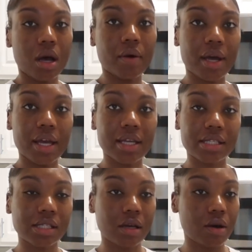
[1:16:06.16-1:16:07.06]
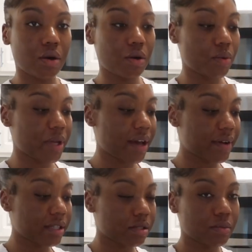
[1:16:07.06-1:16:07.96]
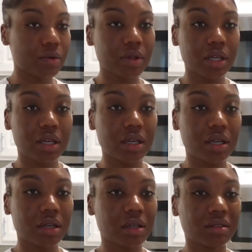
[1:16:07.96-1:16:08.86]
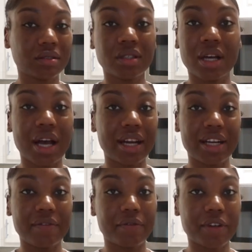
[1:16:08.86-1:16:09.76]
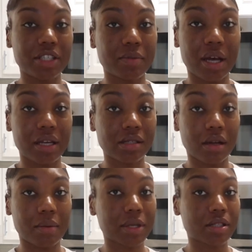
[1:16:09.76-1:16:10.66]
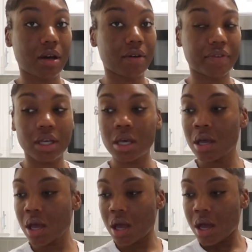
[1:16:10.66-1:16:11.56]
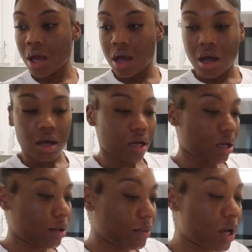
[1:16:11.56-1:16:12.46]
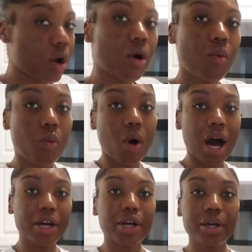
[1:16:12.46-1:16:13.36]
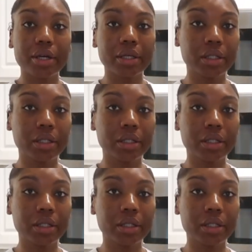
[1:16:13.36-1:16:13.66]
Okay, so we have our smoothie. I didn't even finish my Starbucks coffee. Um, water.